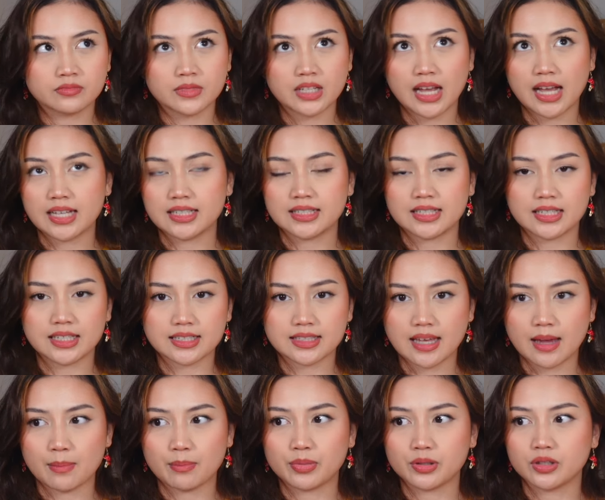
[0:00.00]
as an
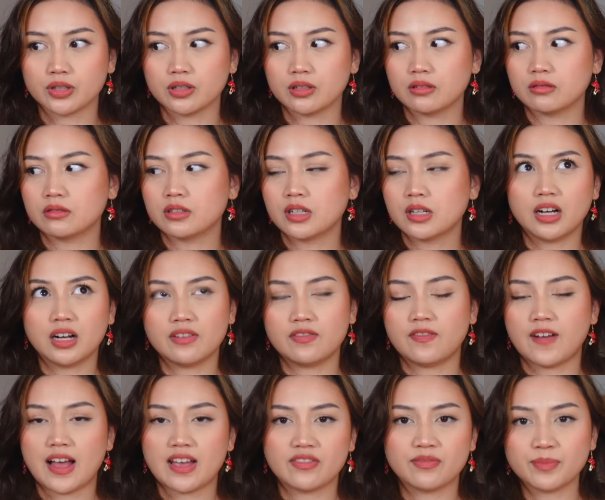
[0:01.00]
example, a
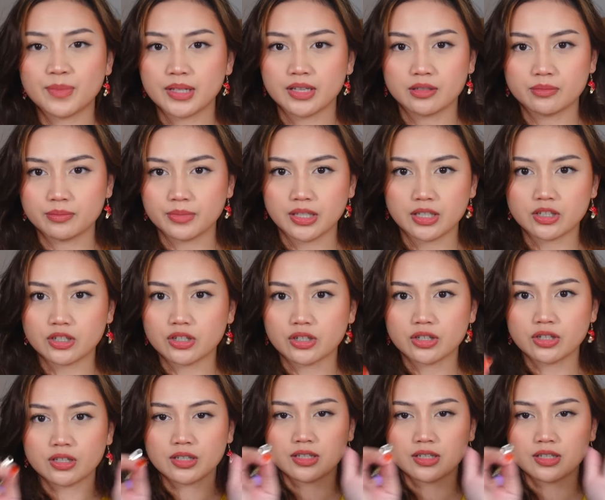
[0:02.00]
5mm